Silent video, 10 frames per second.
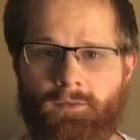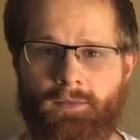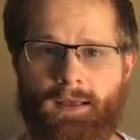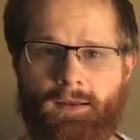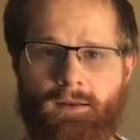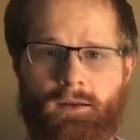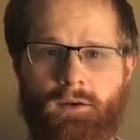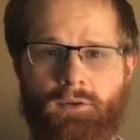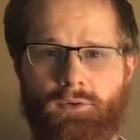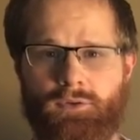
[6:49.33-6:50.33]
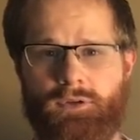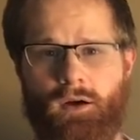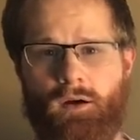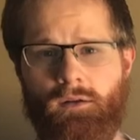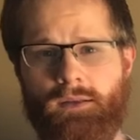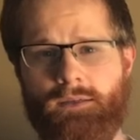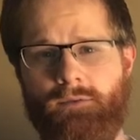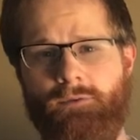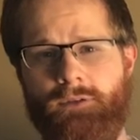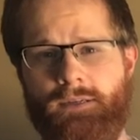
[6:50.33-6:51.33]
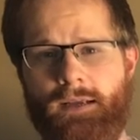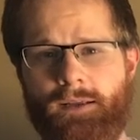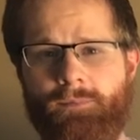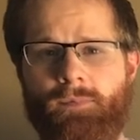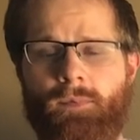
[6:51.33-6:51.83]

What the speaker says: That concludes our lesson for today.